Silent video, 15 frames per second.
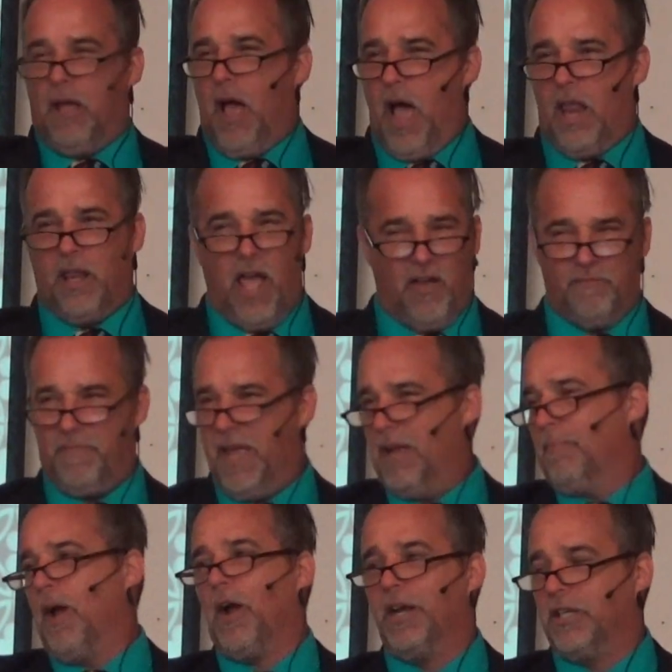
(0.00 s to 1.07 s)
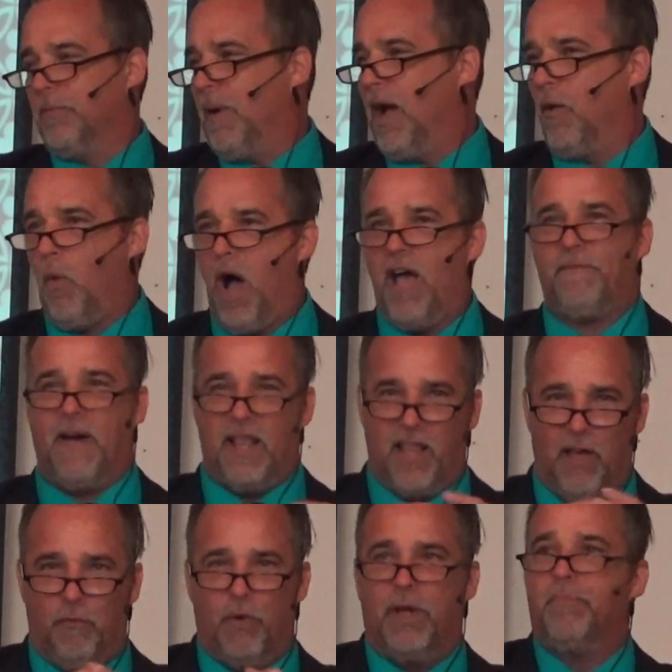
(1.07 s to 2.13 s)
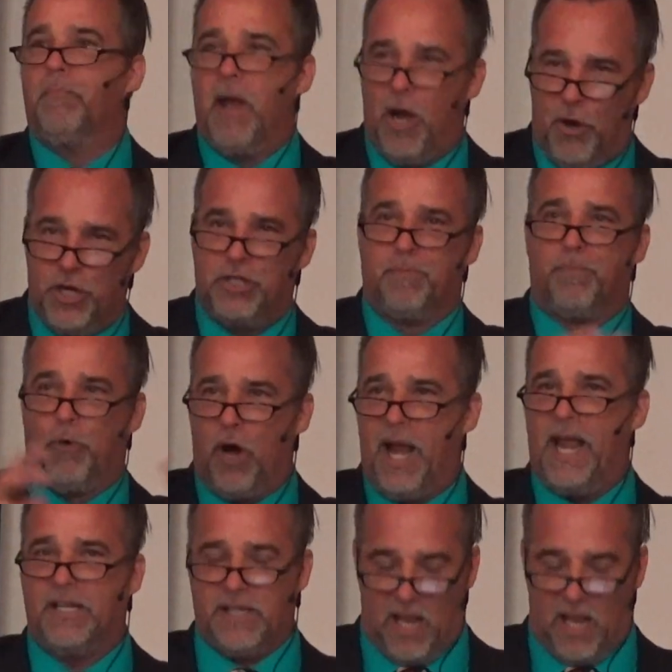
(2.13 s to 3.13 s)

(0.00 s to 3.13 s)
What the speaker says: I love being married to my wife. I love what marriage brings.